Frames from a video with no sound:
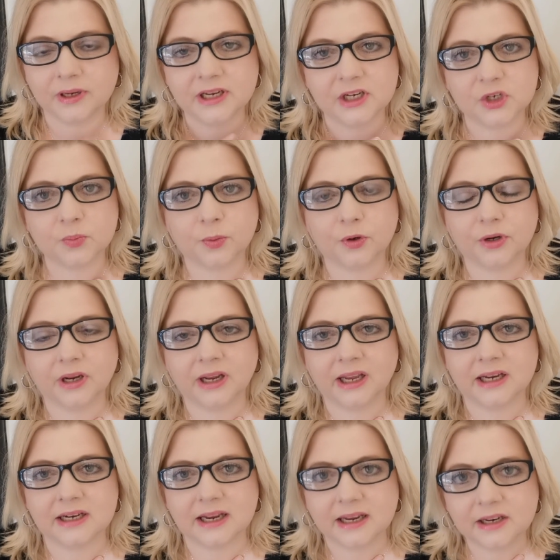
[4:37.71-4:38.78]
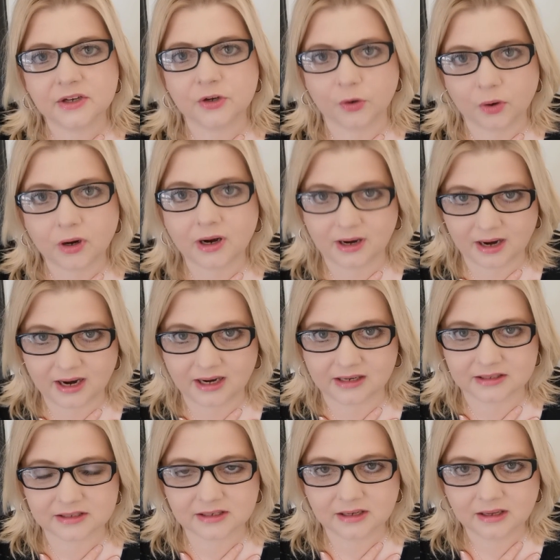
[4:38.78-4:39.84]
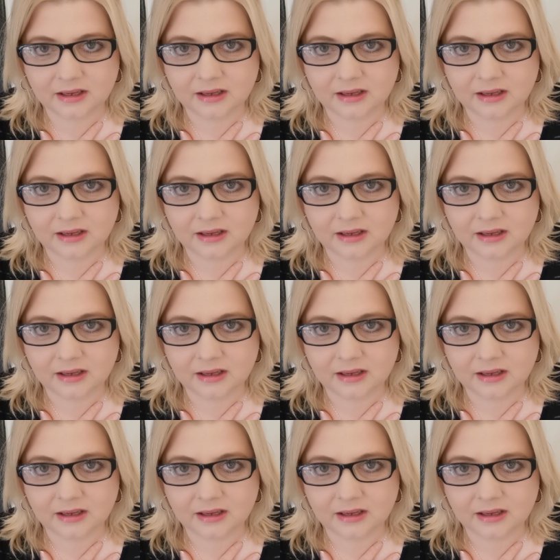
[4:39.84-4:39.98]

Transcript: He's putting it in your heart